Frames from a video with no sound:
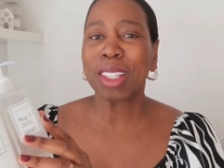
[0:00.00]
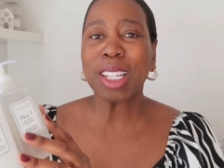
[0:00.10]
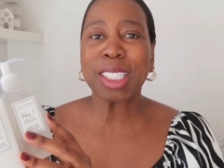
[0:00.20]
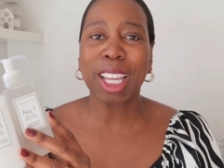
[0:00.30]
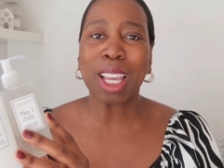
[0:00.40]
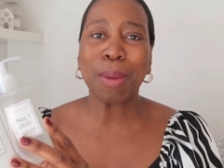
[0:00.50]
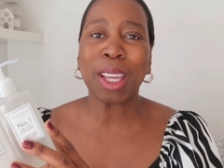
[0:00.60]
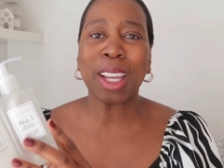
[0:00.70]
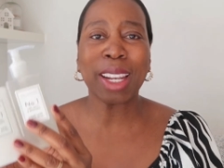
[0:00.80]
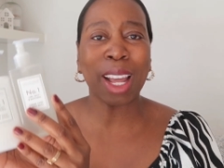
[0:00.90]
These came
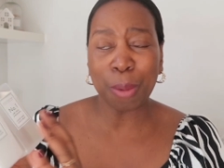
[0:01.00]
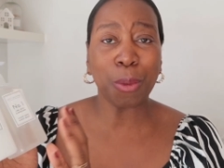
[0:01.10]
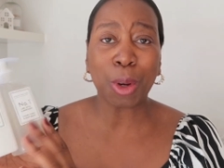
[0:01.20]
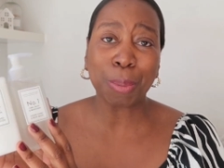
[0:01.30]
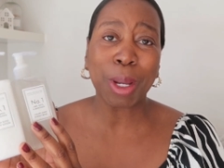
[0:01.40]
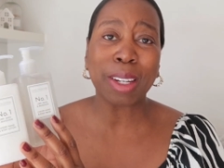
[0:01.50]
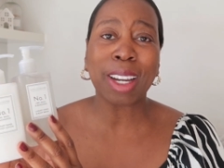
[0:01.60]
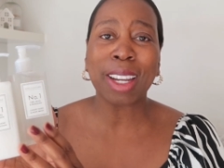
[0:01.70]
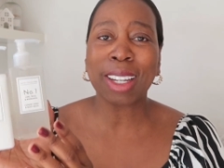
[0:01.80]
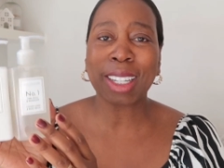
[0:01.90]
in at
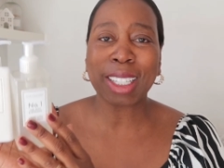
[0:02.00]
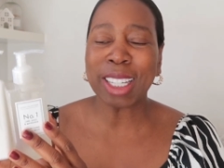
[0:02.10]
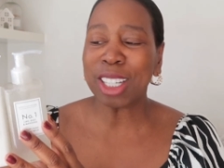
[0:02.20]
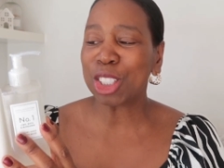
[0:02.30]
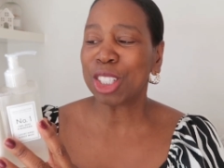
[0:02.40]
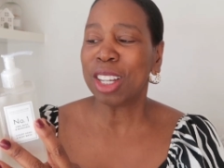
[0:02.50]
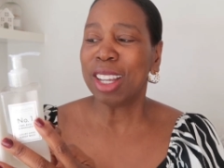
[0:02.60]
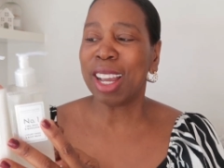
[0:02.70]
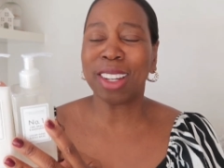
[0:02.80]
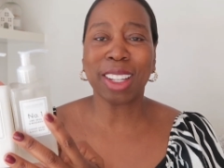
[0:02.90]
£1.99 each
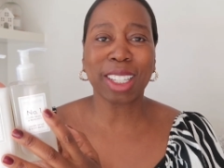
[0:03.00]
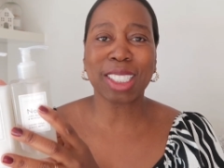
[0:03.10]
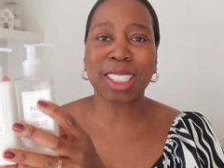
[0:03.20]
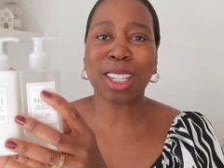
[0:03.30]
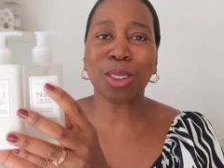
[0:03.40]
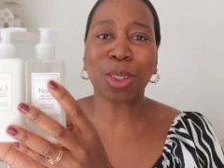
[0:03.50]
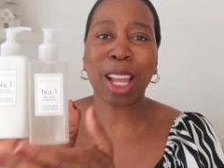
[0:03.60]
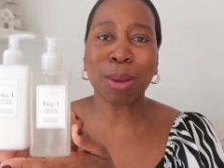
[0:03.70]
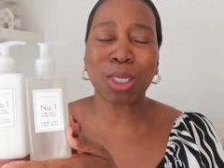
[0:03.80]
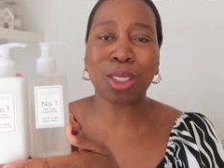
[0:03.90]
and like I said they look
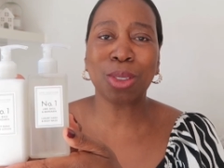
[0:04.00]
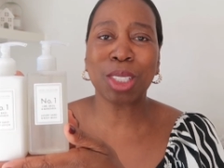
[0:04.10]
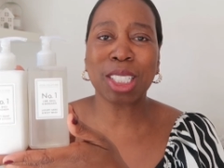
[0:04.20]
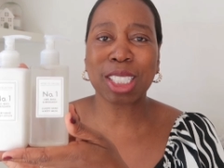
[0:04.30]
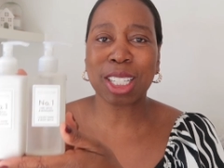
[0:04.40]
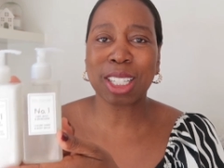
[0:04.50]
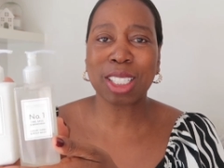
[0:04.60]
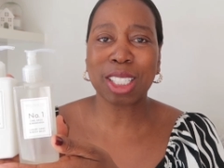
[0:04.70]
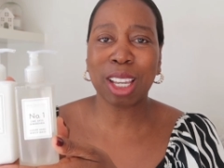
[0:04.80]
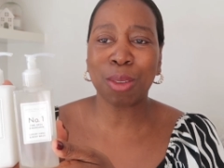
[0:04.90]
absolutely
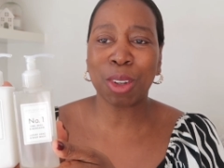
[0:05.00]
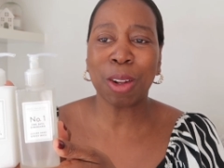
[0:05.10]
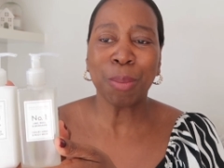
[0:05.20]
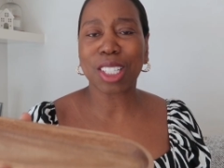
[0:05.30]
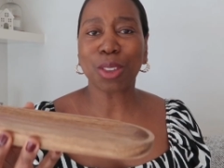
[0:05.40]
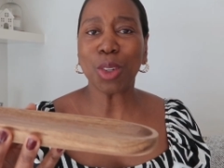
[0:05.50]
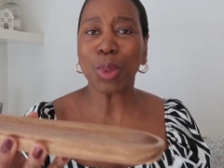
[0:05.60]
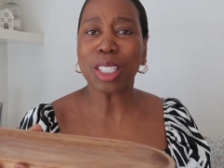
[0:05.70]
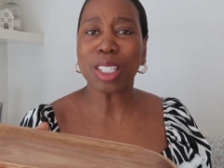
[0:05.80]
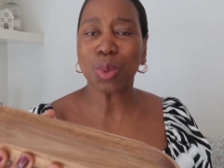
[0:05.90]
stunning together so I've got
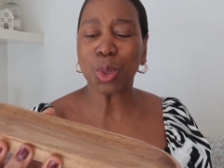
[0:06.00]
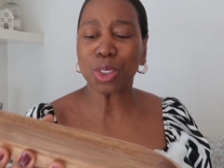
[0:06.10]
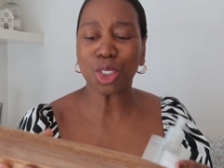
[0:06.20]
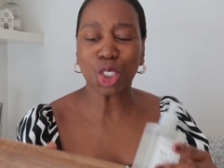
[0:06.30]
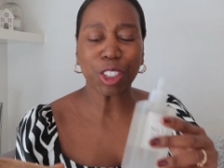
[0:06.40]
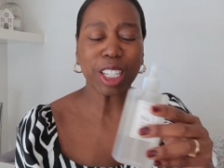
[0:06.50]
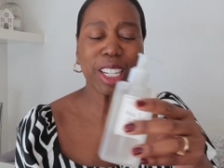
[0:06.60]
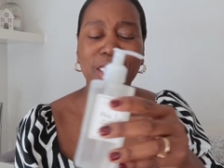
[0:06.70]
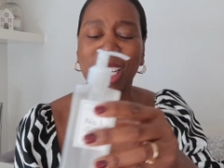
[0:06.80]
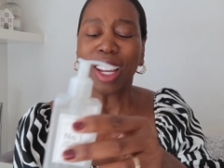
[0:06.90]
one of these wooden
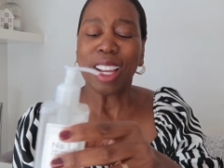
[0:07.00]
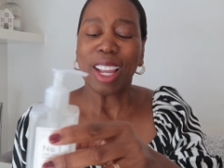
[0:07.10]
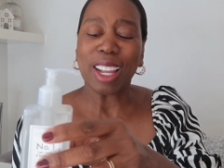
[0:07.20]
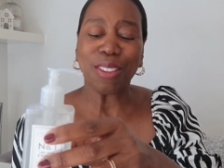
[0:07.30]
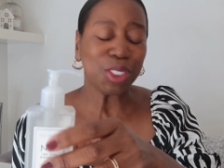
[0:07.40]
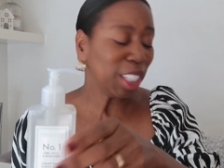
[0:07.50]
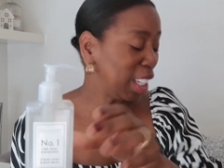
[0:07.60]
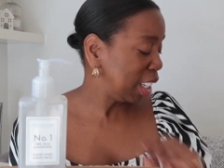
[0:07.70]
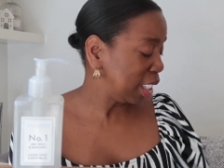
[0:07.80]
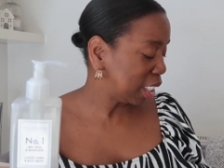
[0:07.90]
trays and
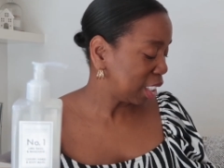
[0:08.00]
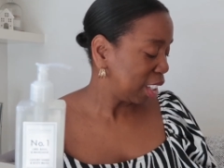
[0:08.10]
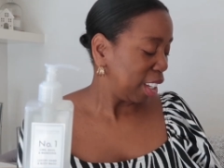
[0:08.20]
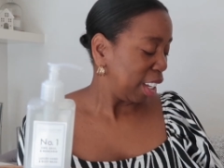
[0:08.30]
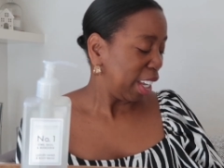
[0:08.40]
these